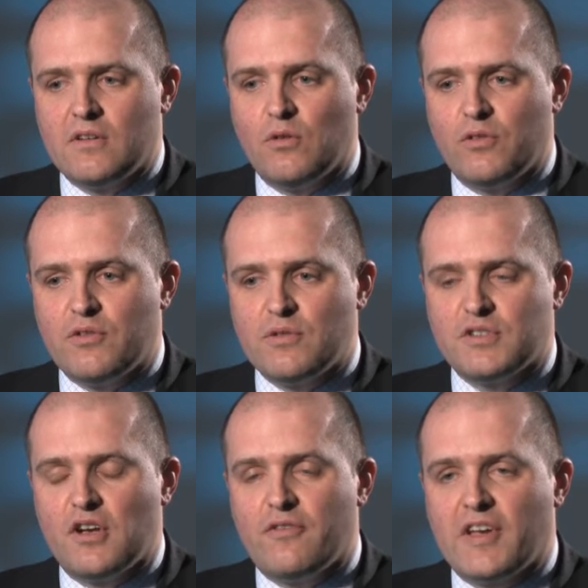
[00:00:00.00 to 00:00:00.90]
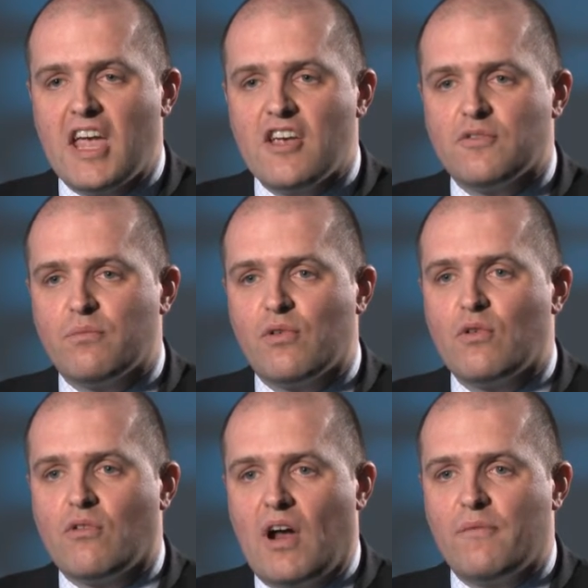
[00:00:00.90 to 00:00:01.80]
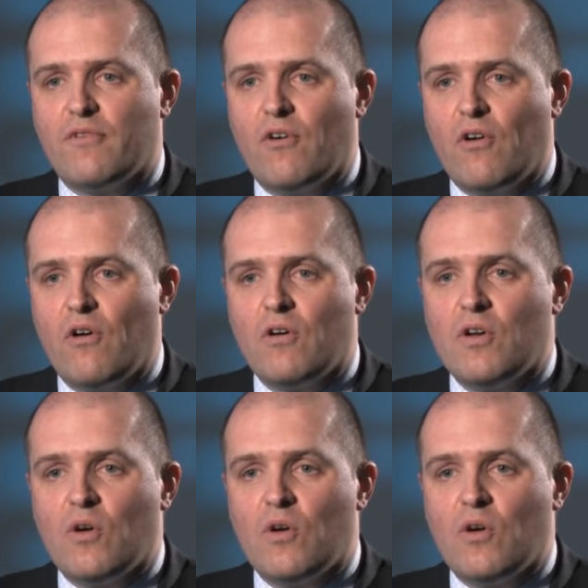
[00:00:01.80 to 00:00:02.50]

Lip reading: going through a certification program for